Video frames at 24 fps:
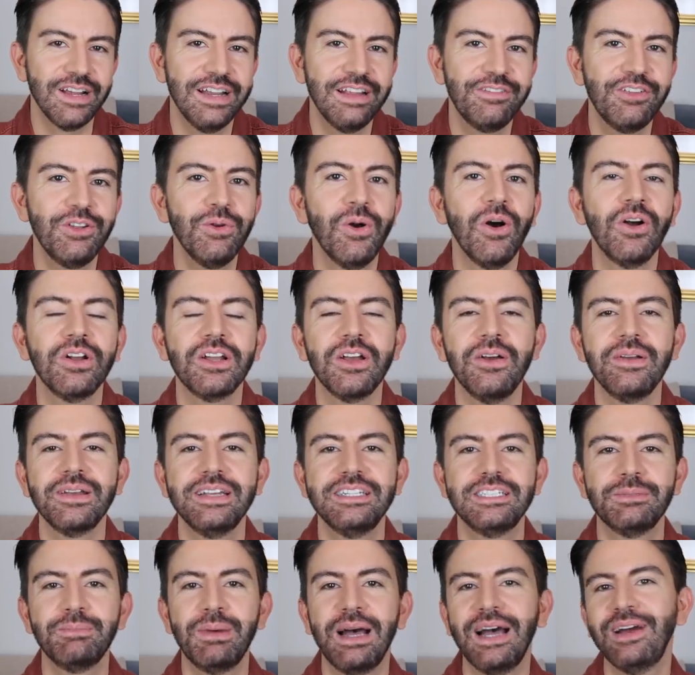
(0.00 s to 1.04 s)
And if you are going
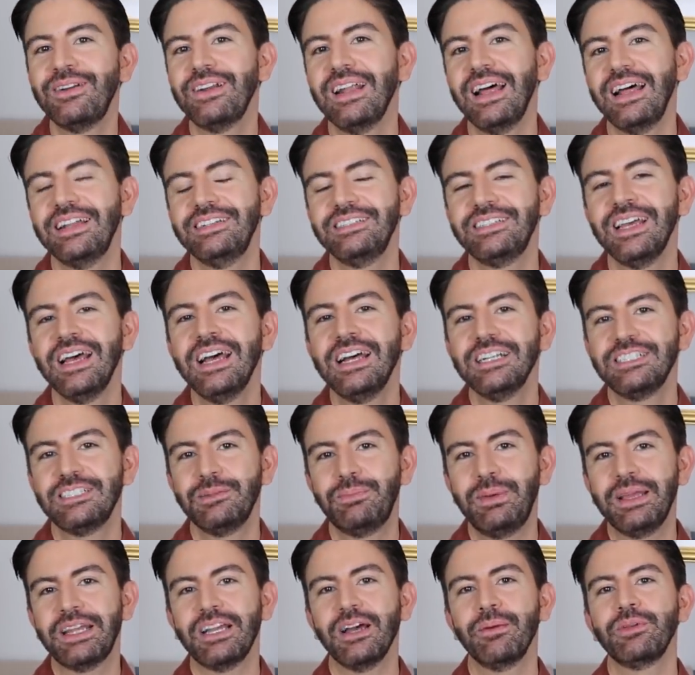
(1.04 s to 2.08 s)
into Poundland to
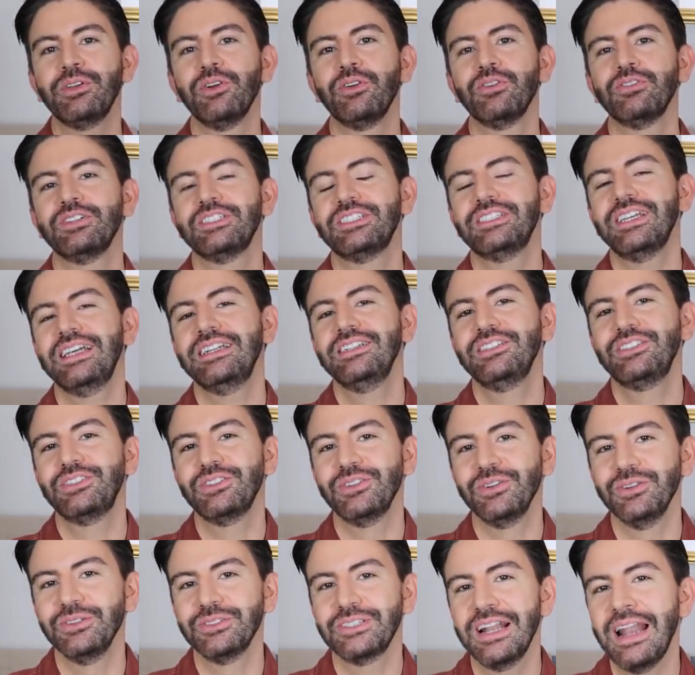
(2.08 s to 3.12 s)
pick up your
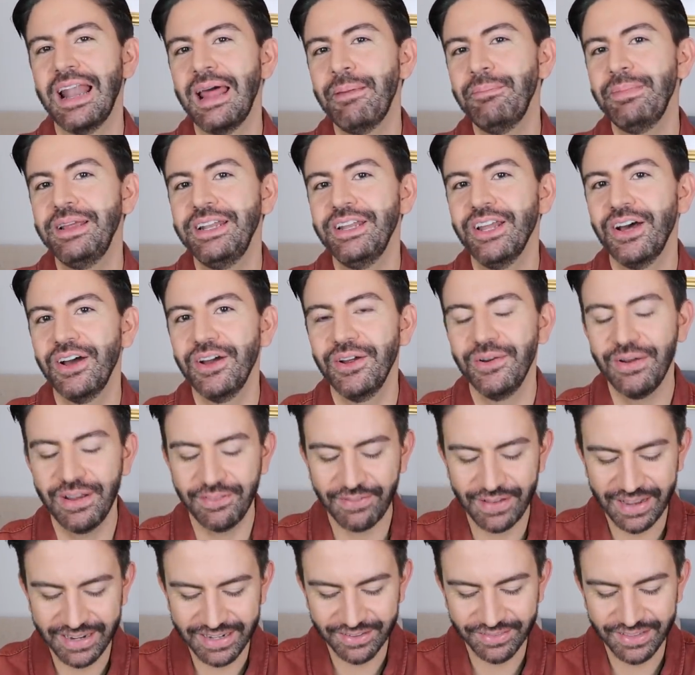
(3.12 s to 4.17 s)
essentials, let me know
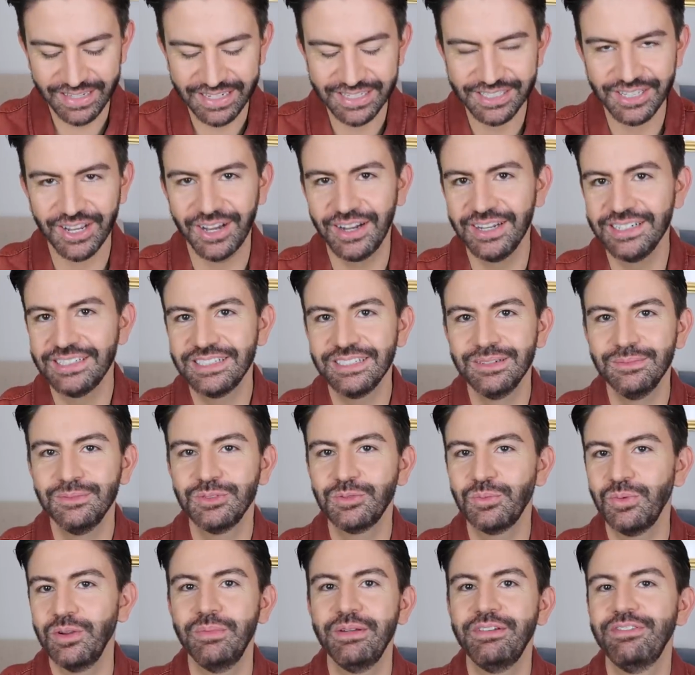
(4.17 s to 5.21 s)
if any of these items
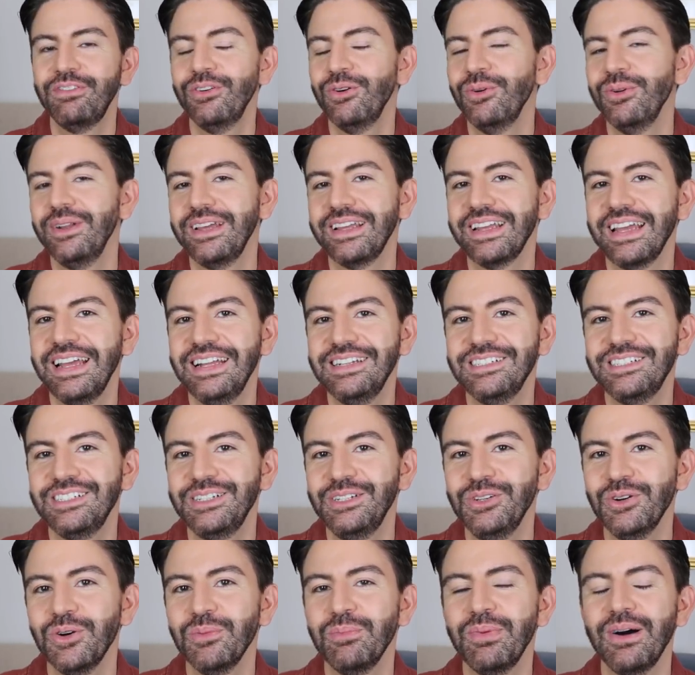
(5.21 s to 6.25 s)
will be falling into
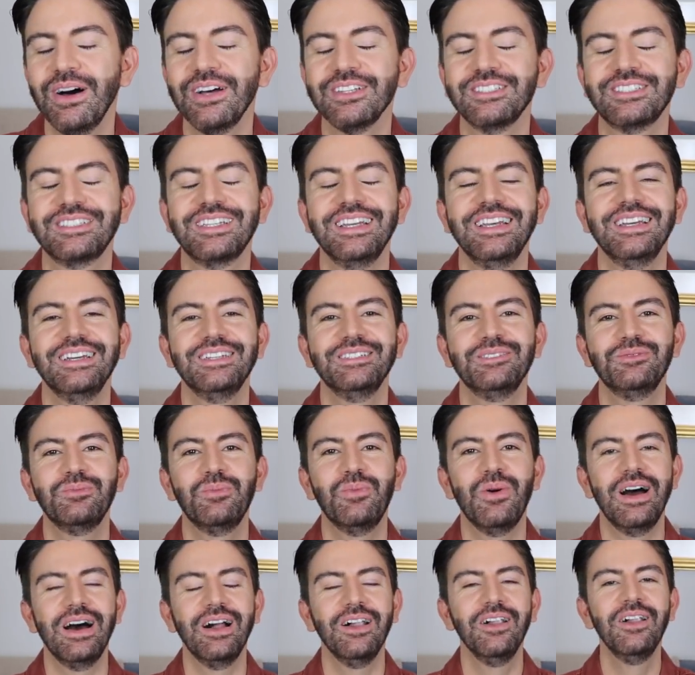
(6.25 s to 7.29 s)
your basket as
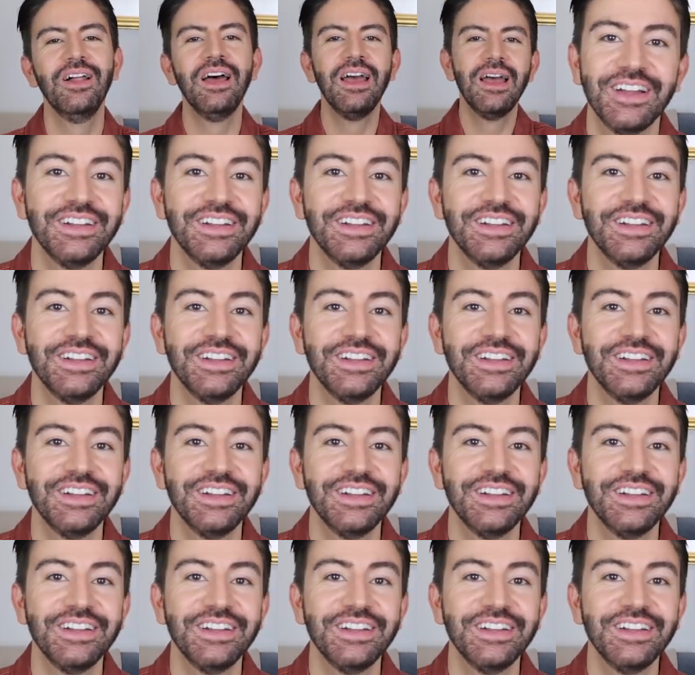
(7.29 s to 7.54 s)
well.